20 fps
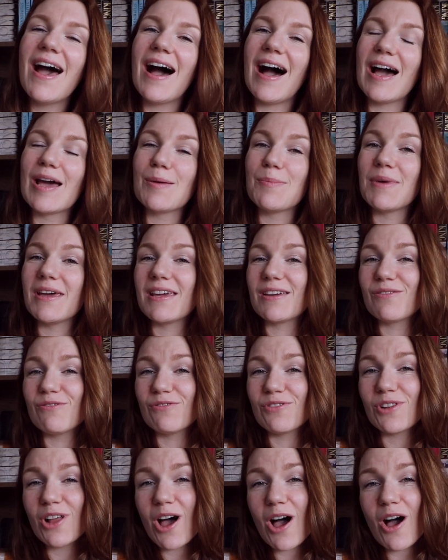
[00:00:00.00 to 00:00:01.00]
I make
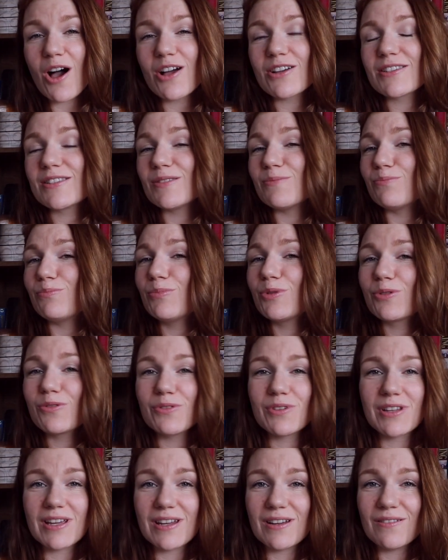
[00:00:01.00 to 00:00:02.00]
vlogs,
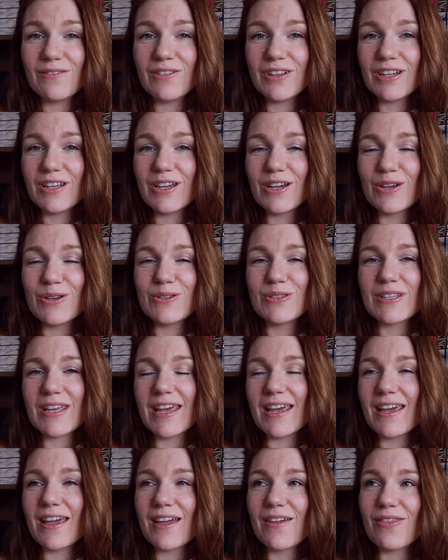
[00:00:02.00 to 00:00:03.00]
book-related videos,
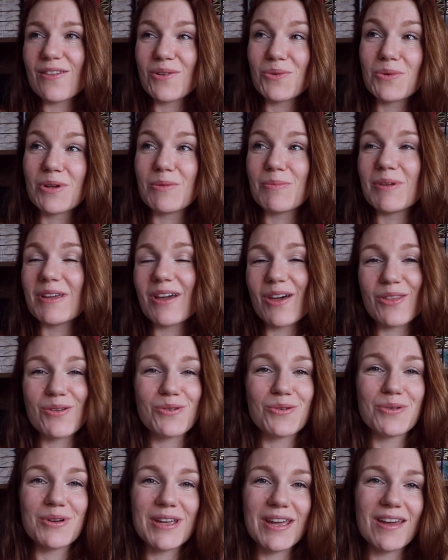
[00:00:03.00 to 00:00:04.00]
and there will be other
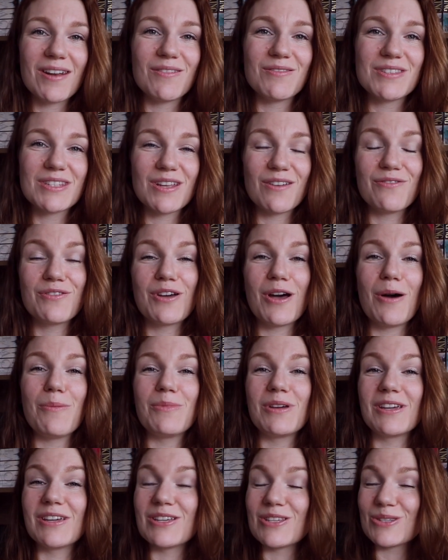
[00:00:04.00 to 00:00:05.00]
creative stuff
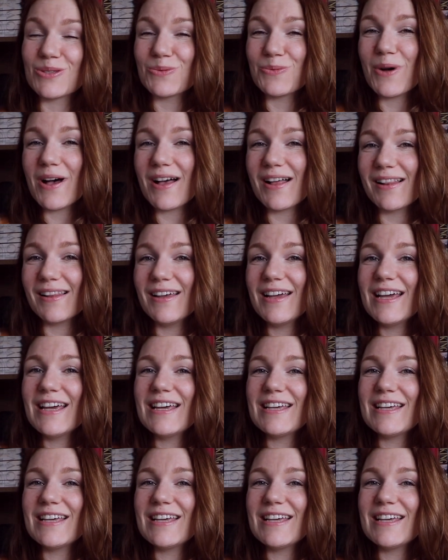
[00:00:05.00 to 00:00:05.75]
coming as well.